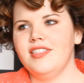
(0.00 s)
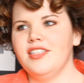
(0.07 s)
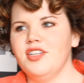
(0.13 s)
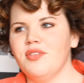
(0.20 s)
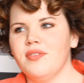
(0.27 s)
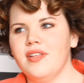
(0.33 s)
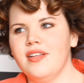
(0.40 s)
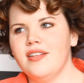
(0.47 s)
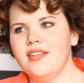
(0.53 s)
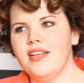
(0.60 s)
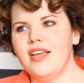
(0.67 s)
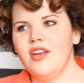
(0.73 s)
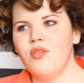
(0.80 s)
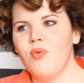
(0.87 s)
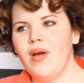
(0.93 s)
you know,
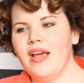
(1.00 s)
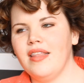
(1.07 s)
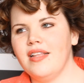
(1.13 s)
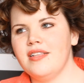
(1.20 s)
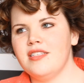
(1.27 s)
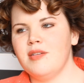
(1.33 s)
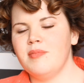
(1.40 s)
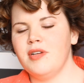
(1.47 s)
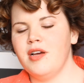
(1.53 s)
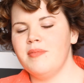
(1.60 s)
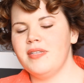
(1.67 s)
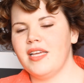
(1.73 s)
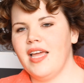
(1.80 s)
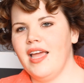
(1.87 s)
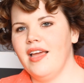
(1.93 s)
in a way that
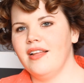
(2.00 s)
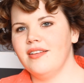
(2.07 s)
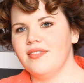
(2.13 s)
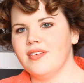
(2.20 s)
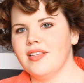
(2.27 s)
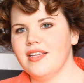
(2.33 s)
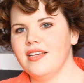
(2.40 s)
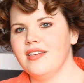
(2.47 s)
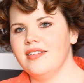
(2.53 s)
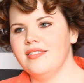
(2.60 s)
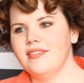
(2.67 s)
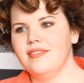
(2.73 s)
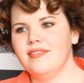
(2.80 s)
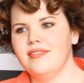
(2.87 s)
sometimes I can't really